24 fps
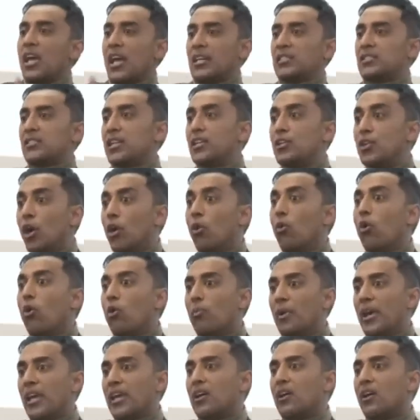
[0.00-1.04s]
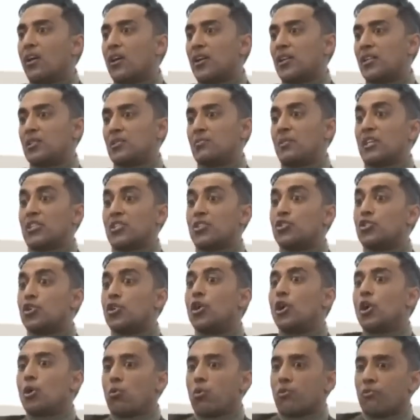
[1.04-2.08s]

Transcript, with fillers: and say, no, obey God and his messenger,